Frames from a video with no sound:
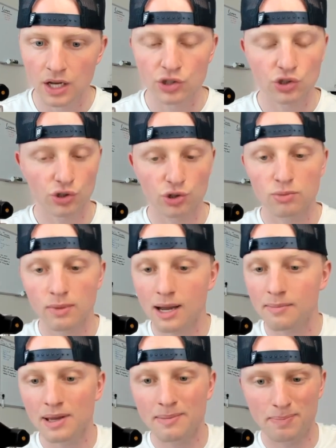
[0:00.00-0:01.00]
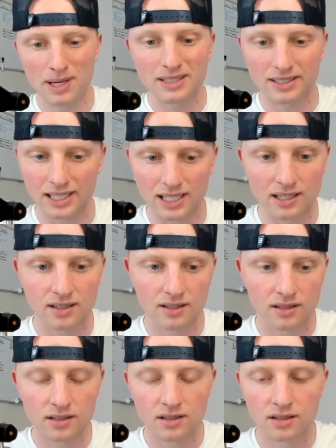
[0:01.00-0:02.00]
So you might be busy,
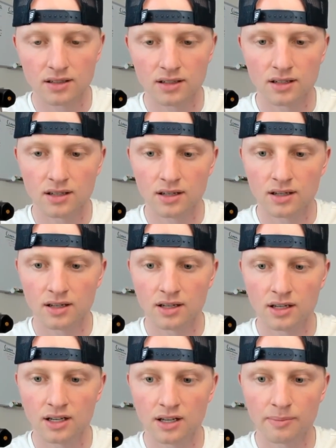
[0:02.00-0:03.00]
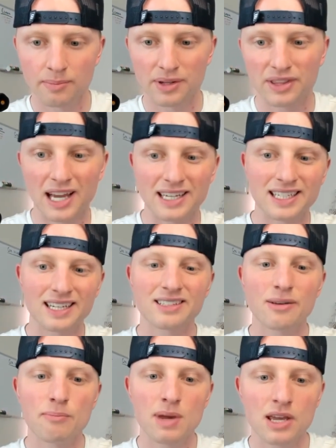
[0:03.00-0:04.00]
but that
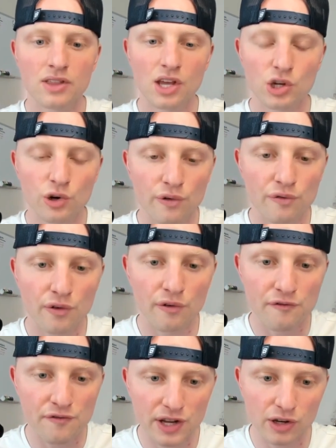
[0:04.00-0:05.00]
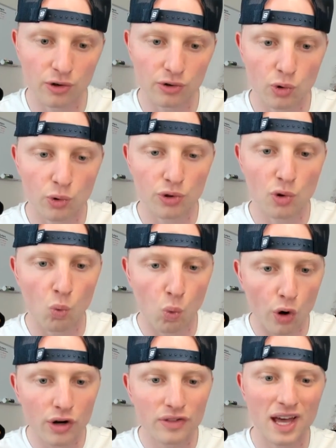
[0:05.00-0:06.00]
doesn't mean that you're fulfilled or the
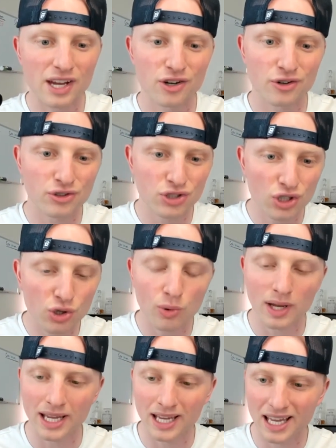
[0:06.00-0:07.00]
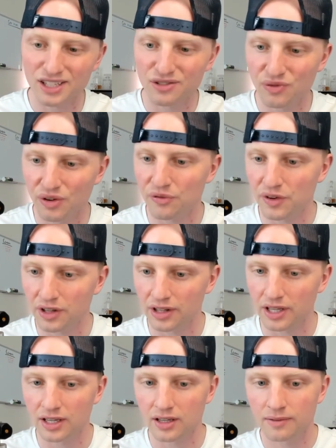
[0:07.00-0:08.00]
work that you're doing is
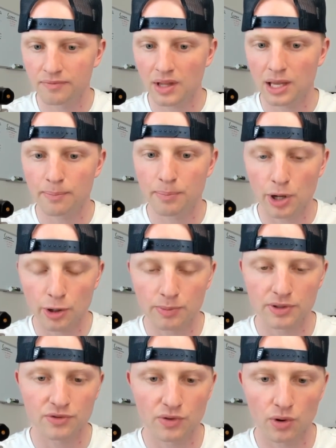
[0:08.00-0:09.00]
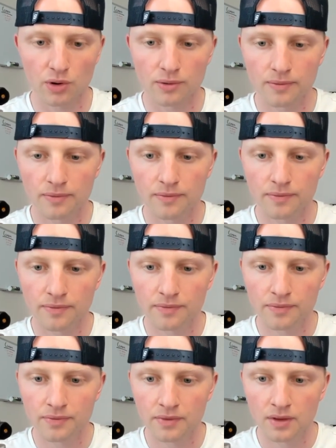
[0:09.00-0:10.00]
fulfilling and purposeful.
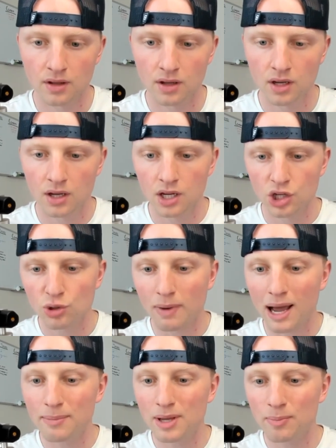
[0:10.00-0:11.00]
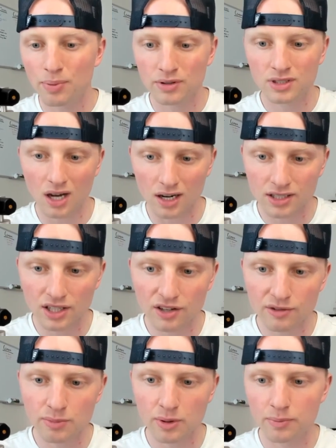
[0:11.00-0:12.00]
You might be
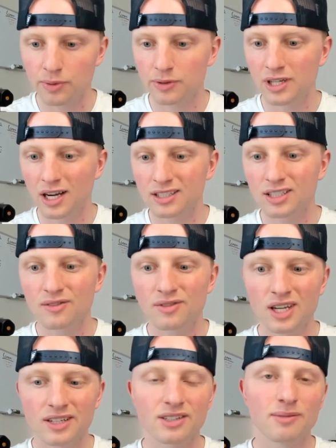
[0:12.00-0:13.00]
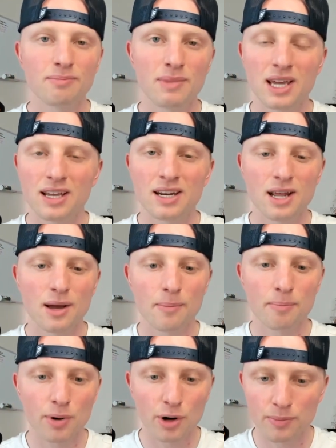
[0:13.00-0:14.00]
productive, but productive doesn't mean
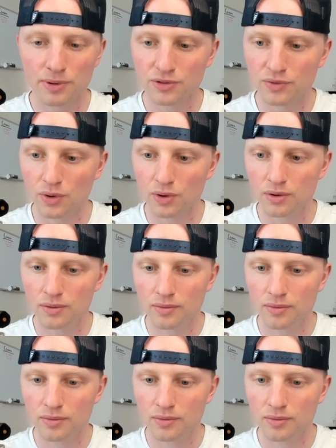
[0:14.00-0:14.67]
purposeful.